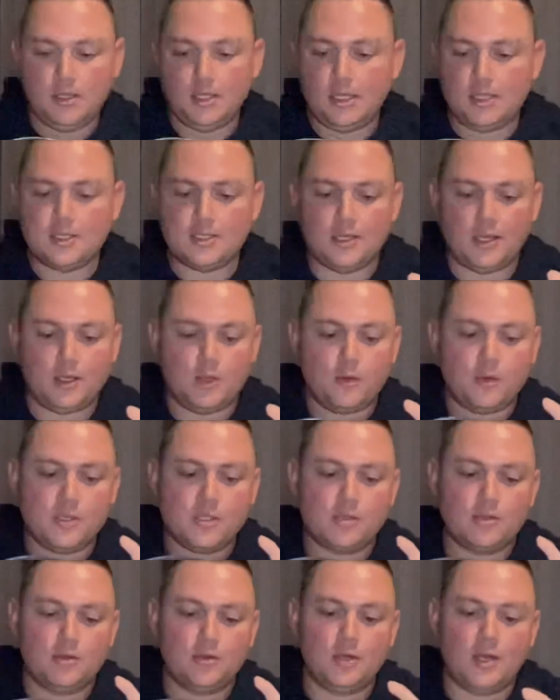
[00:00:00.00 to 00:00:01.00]
that's another
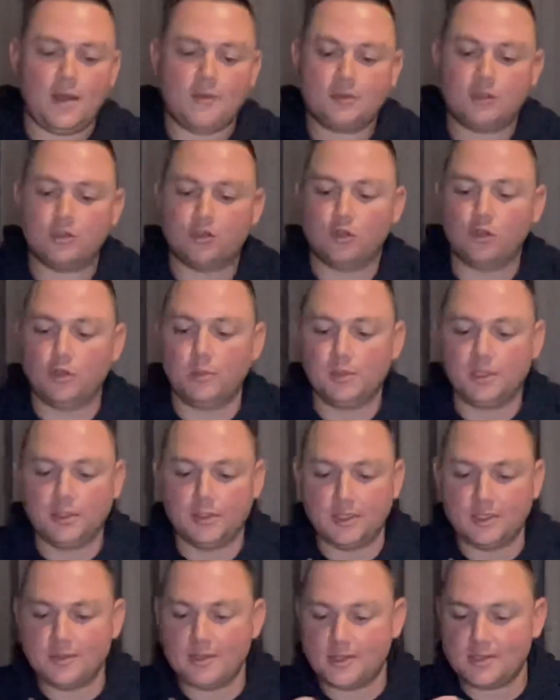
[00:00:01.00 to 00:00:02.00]
question. You'd have to
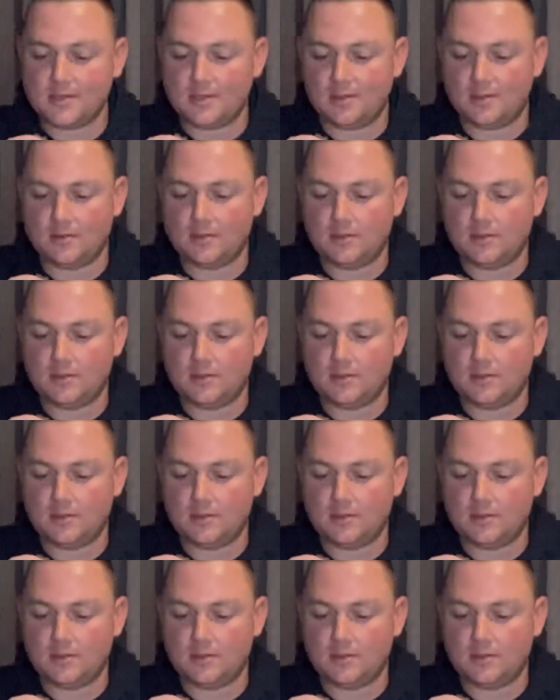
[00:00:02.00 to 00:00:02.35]
durability test it.